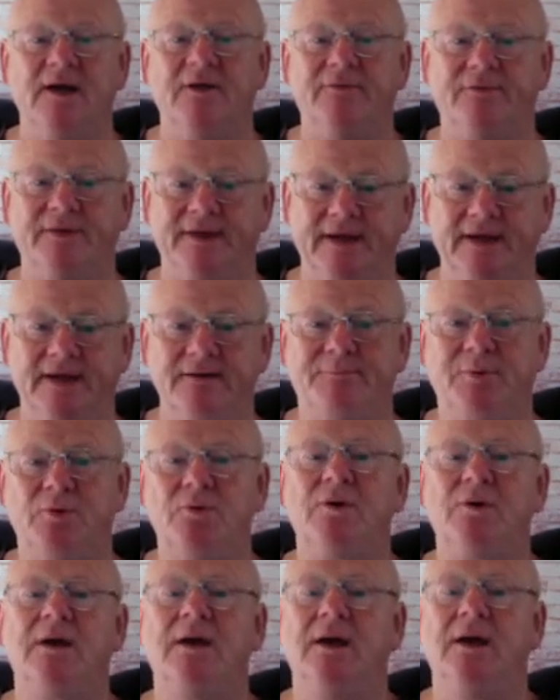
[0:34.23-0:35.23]
The
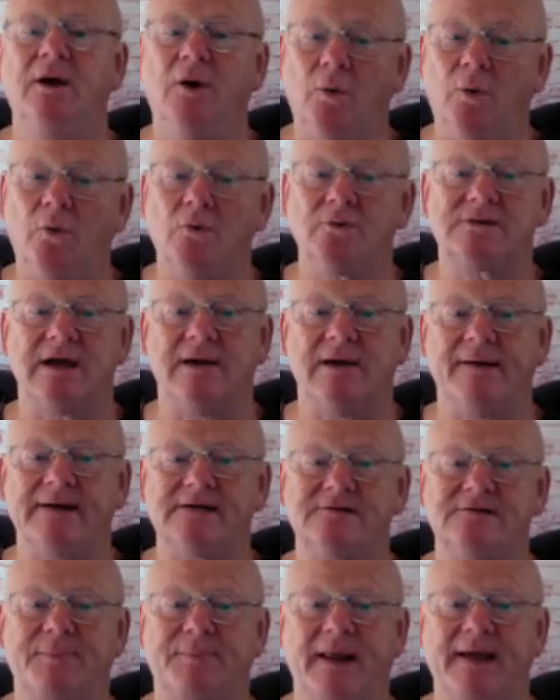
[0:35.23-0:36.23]
ebook also
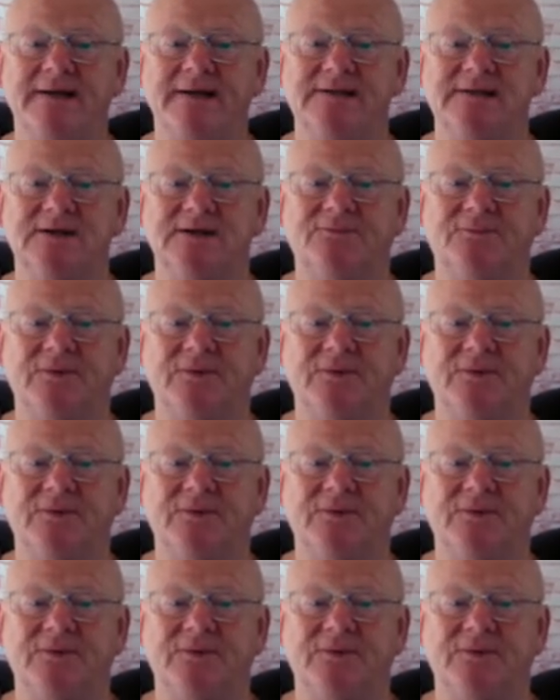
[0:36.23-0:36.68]
has places